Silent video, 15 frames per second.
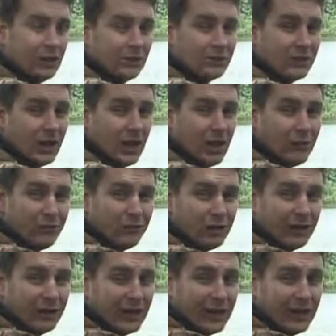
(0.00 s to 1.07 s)
So
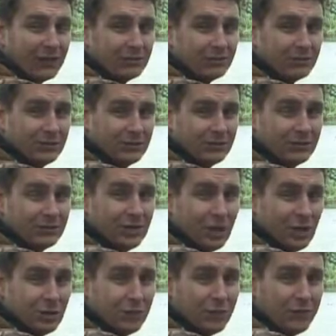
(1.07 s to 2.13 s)
hopefully now
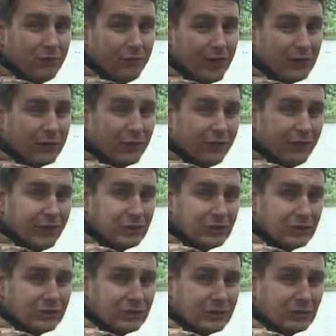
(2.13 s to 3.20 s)
you've found the
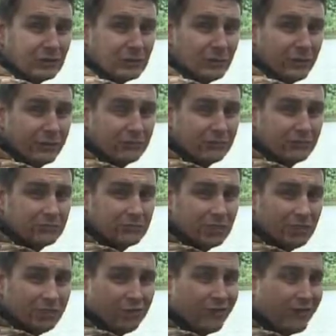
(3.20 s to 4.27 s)
features in the swim,
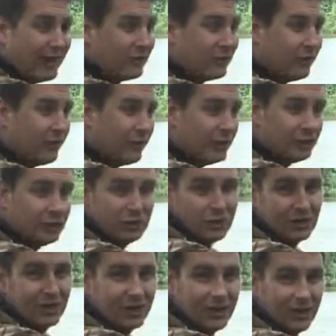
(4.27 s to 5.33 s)
you've found the fish,
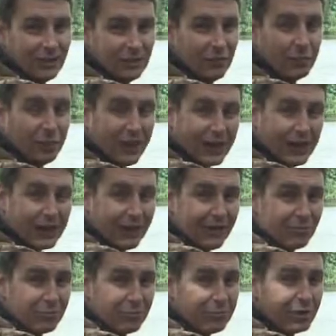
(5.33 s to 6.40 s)
you've baited
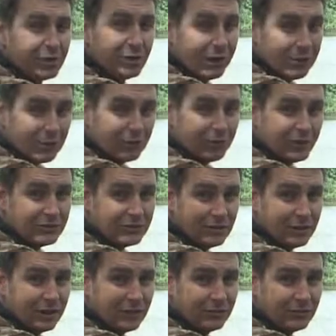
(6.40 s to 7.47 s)
up and you know what rigs to
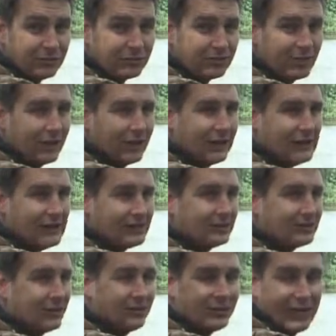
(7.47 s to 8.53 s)
use.
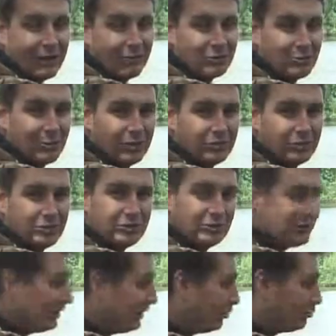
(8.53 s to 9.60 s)
So now I suppose it's
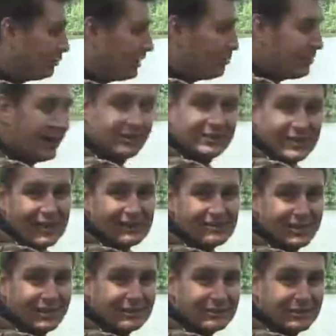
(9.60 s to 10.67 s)
just a little bit about
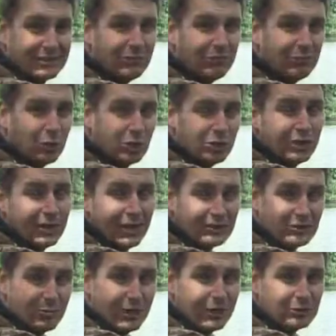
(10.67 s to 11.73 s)
tactics and what you can
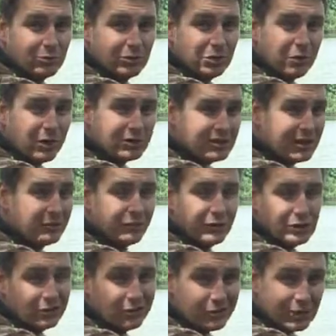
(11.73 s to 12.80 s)
expect when you are tench
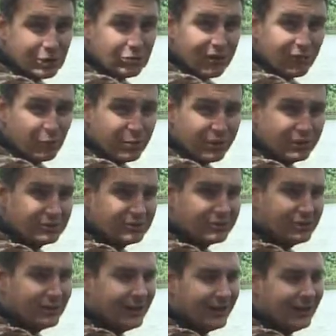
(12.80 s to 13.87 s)
fishing on these gravel
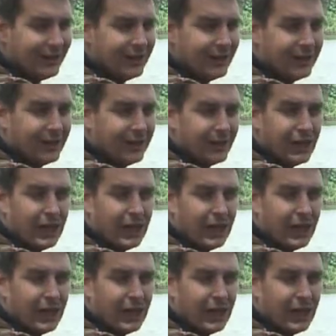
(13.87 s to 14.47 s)
pits. Uh,